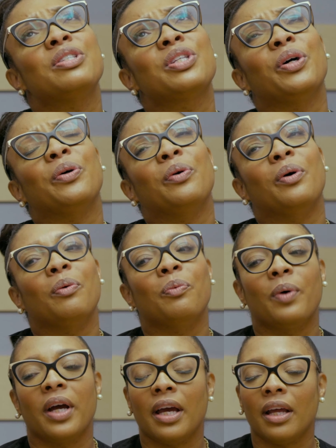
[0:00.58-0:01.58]
Mm-hmm. So
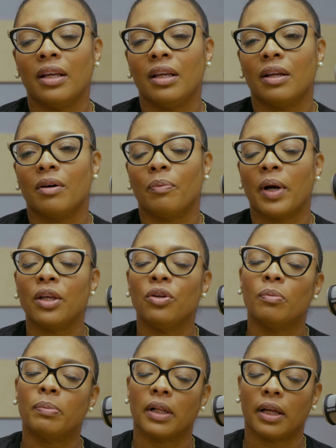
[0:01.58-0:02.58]
when
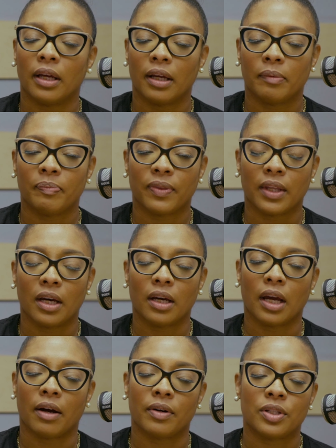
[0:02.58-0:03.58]
you play a
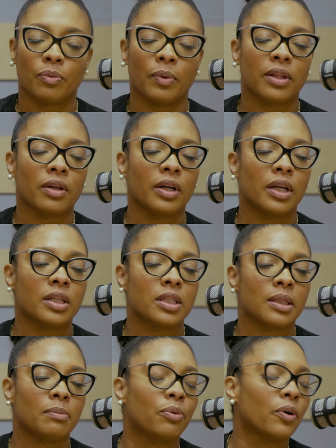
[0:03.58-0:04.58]
character, whether
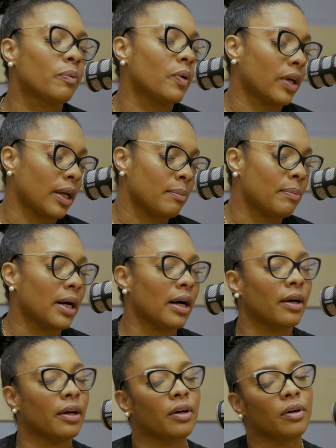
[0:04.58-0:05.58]
it's in Boardwalk
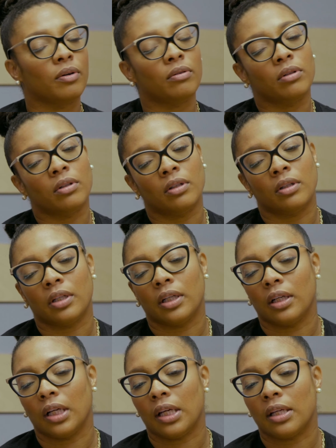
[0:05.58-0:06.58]
Empire
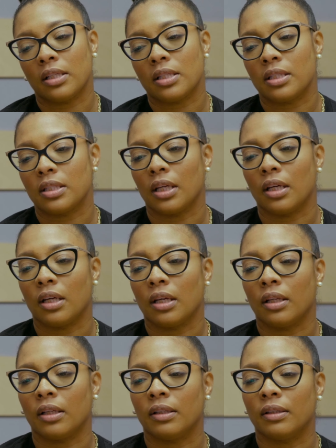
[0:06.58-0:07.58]
or it's
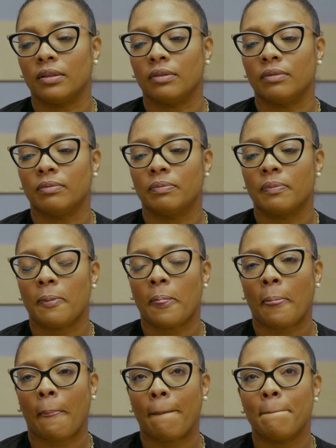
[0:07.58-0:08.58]
in
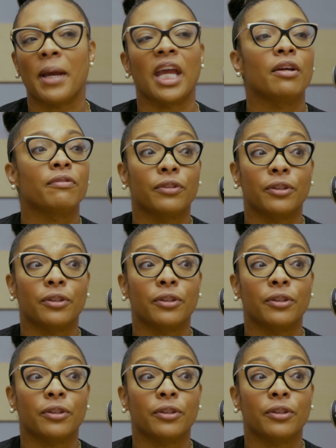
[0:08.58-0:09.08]
Pain and